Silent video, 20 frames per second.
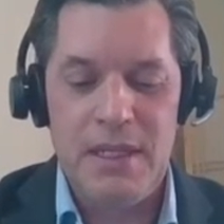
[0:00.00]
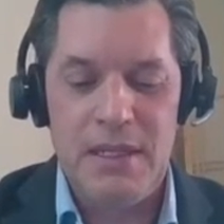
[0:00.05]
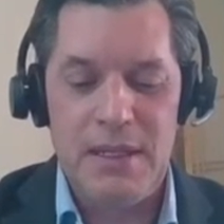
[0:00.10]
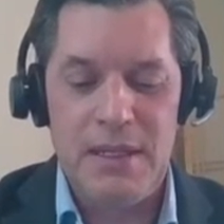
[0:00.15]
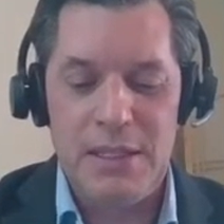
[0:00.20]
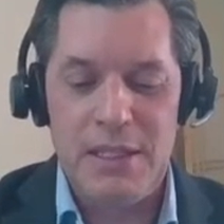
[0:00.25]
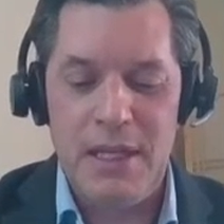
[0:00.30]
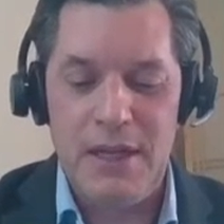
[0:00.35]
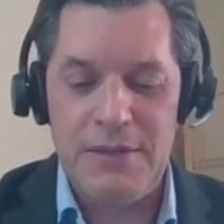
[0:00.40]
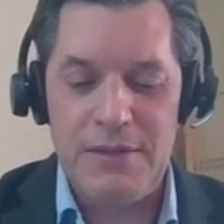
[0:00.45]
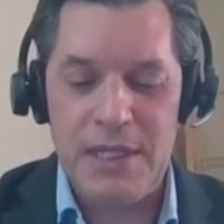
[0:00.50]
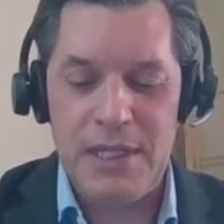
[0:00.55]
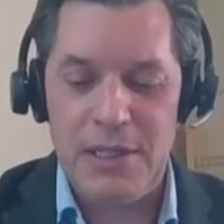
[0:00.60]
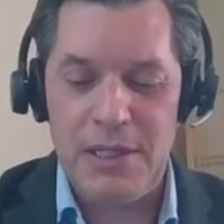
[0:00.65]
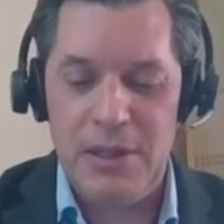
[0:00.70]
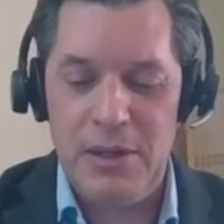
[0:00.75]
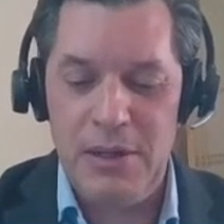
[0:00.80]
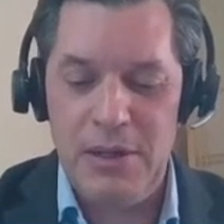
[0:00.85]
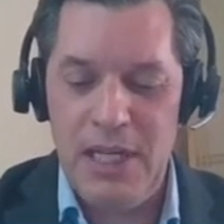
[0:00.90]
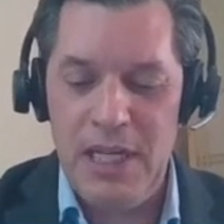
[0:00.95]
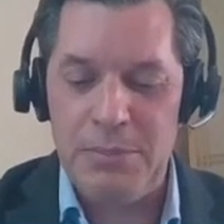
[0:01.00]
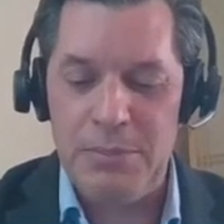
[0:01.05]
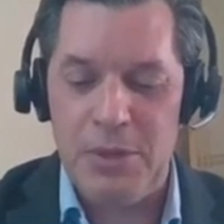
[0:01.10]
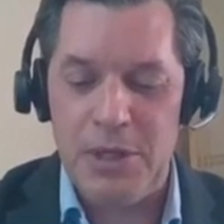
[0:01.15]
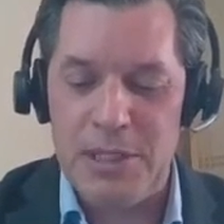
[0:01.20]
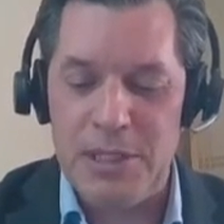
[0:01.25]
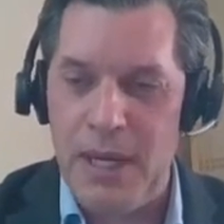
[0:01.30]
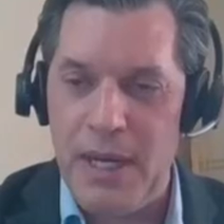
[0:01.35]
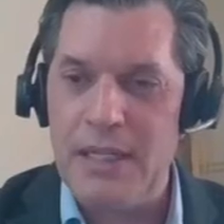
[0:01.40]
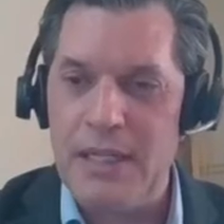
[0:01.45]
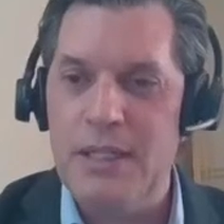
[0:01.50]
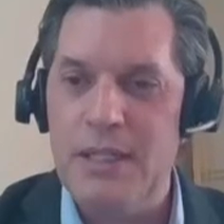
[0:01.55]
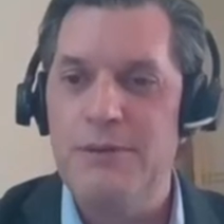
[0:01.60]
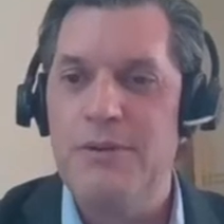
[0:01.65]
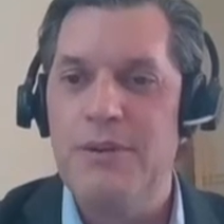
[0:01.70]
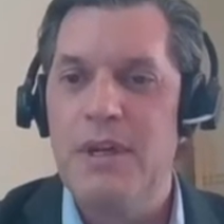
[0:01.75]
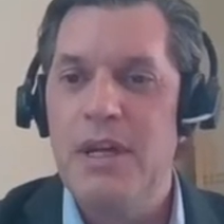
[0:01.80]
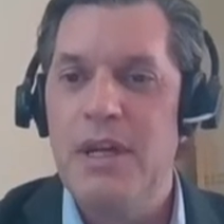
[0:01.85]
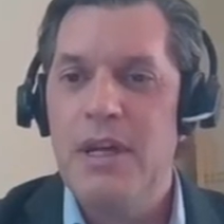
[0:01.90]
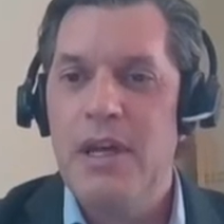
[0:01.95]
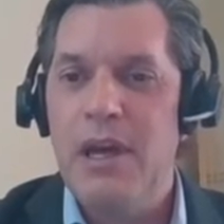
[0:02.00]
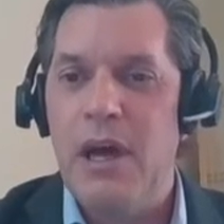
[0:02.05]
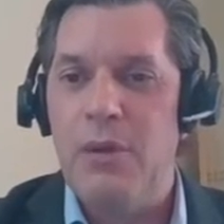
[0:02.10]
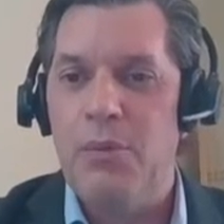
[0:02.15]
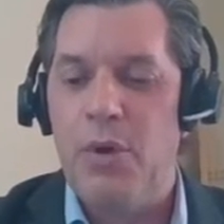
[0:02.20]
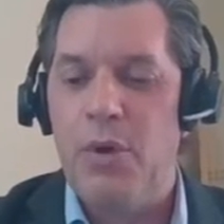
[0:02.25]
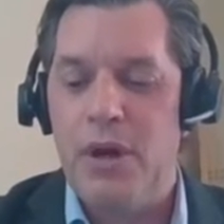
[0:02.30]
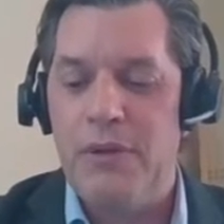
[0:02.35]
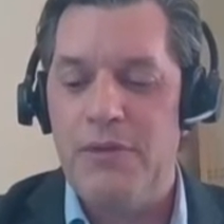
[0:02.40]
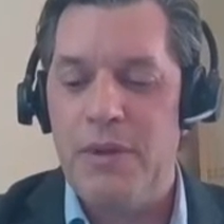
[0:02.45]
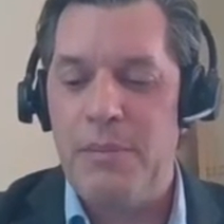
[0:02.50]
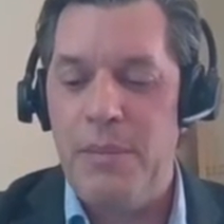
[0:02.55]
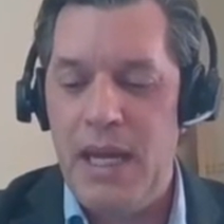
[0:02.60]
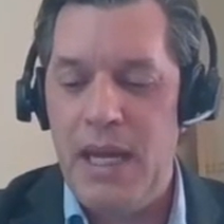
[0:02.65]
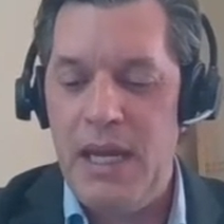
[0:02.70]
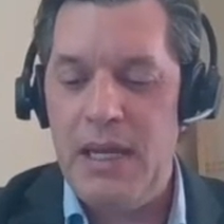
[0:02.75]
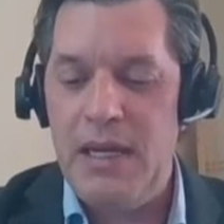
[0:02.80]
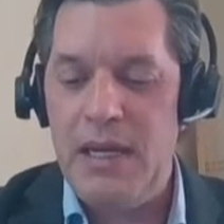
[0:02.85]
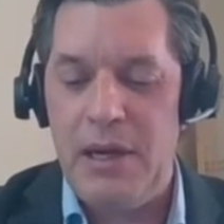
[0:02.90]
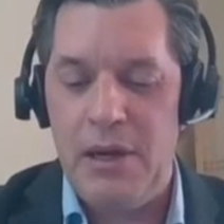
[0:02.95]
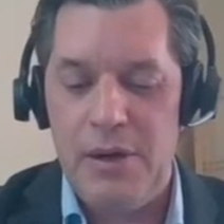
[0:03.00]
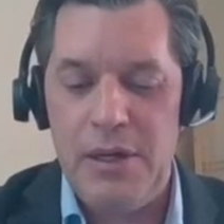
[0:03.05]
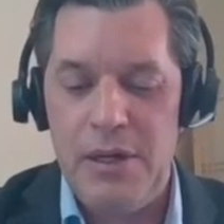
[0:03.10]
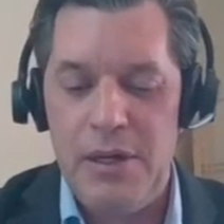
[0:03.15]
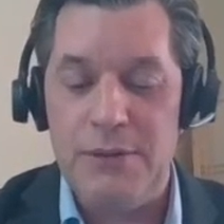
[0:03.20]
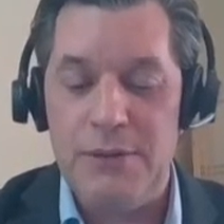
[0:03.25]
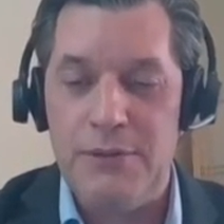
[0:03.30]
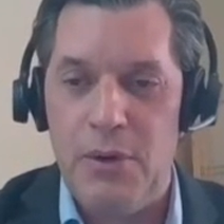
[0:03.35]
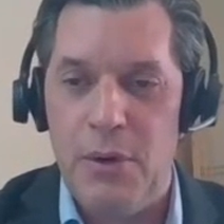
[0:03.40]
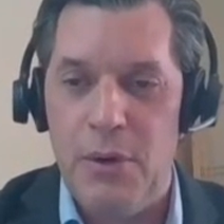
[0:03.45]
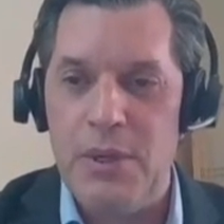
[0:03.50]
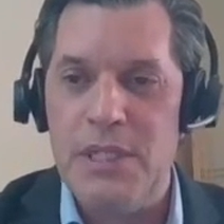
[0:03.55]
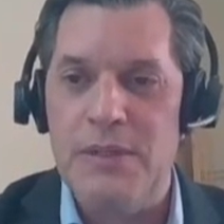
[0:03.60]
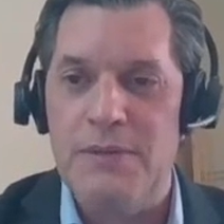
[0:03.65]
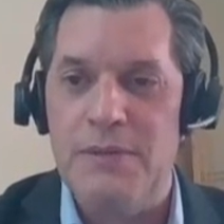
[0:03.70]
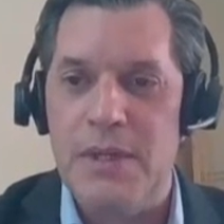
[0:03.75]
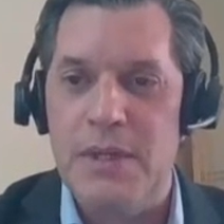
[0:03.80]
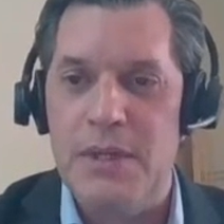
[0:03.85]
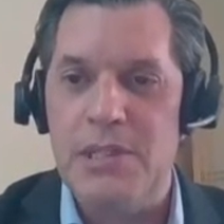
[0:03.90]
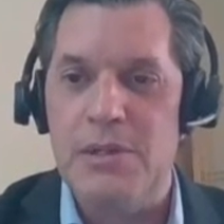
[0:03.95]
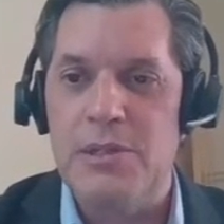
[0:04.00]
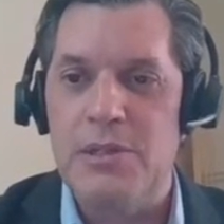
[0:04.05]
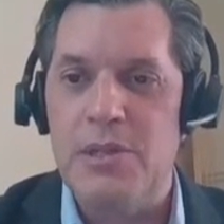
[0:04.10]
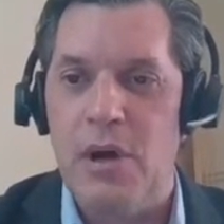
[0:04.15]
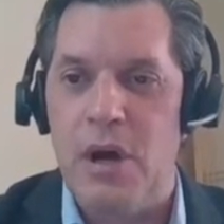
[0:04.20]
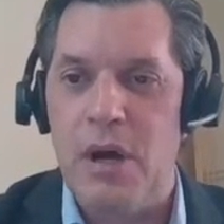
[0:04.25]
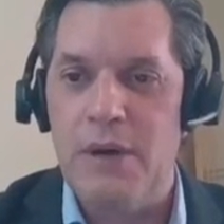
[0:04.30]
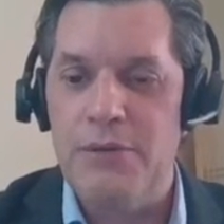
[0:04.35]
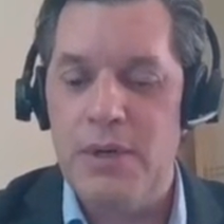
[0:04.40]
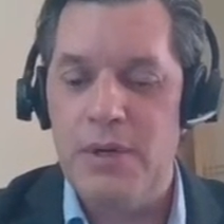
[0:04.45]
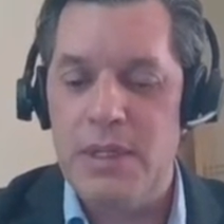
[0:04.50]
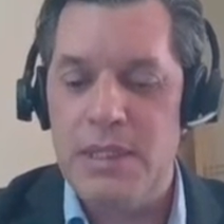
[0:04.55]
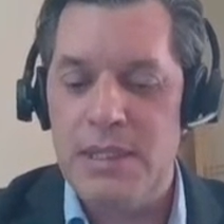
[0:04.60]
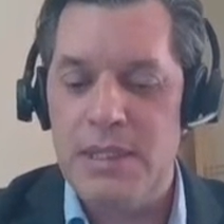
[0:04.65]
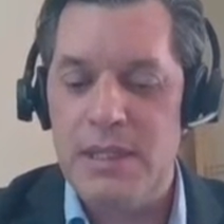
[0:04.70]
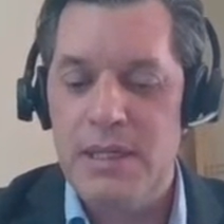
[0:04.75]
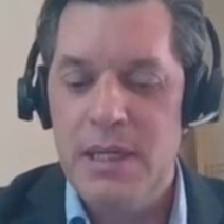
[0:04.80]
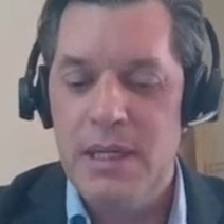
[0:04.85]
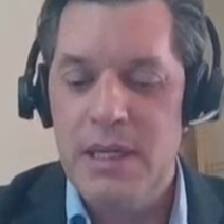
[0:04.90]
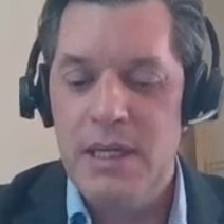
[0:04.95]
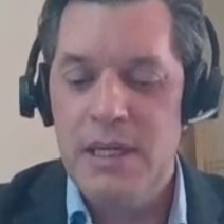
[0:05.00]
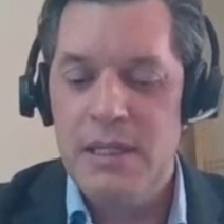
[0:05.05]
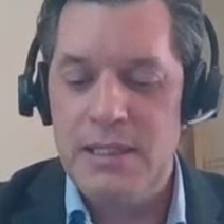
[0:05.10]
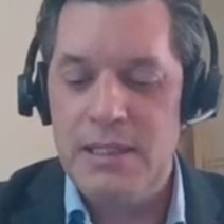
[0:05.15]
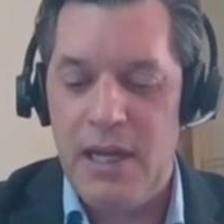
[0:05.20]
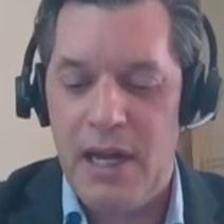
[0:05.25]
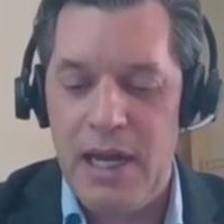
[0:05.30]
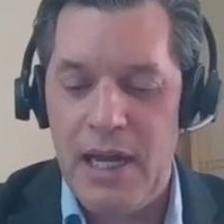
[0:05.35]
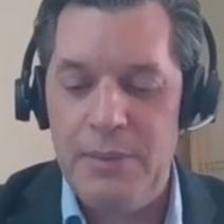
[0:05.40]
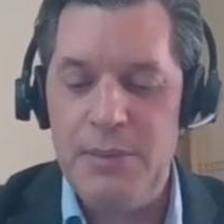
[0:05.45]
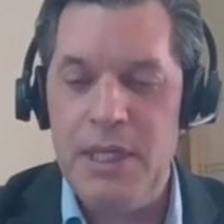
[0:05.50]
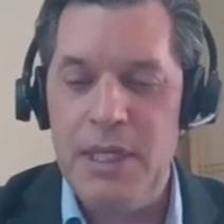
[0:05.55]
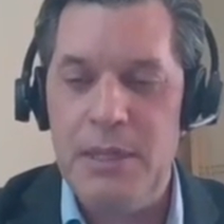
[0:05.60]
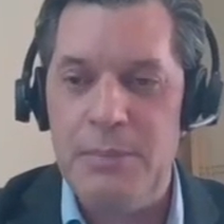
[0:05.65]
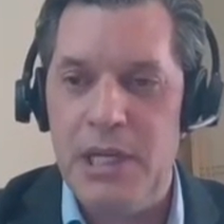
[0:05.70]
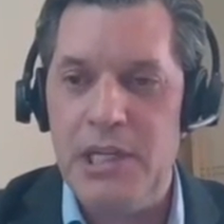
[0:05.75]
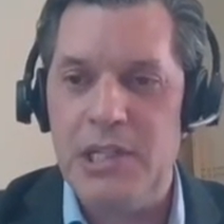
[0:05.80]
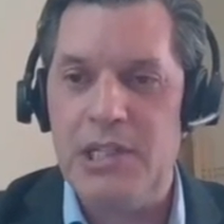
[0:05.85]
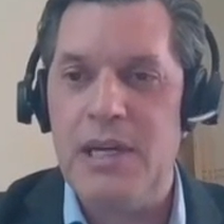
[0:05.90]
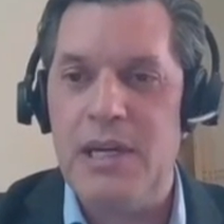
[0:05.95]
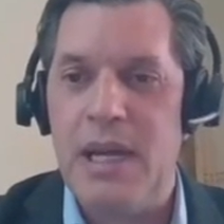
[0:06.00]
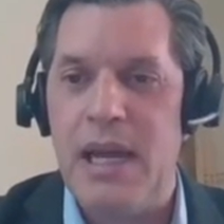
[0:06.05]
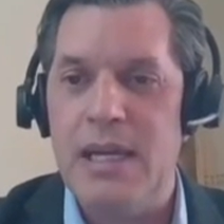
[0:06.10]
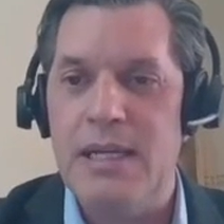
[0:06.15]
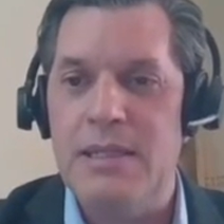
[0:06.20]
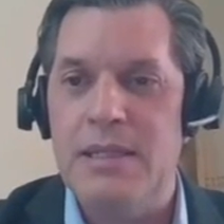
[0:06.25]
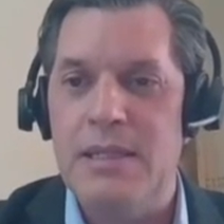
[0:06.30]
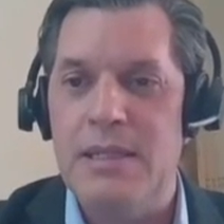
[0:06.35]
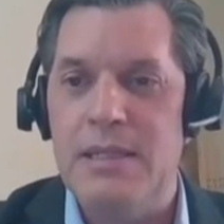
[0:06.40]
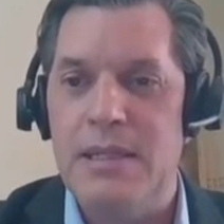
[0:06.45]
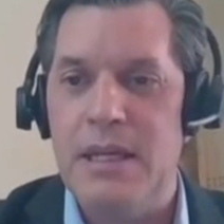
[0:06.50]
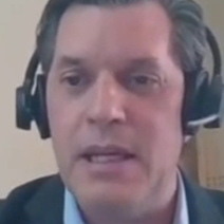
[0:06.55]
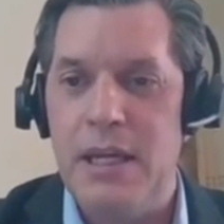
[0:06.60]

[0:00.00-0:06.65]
This gives us a unique perspective on one of the main areas of focus of this year's conference, timely patient access to